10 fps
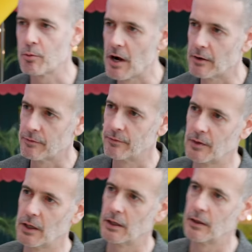proud
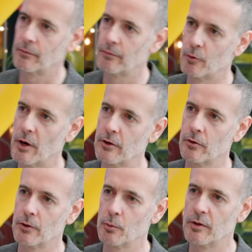of the
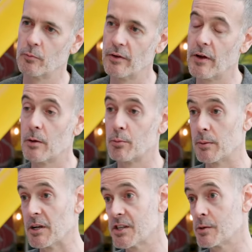record that we've held
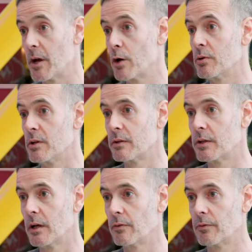pretty much since we opened.
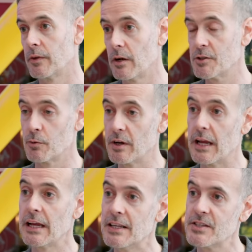You know, the O2
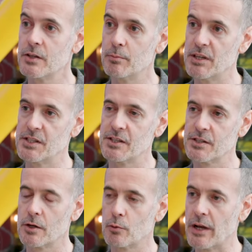Arena is the
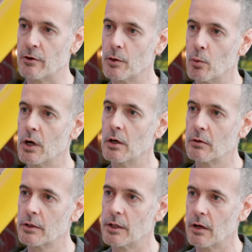busiest arena in the
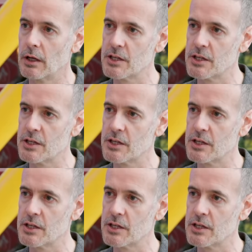world. You know,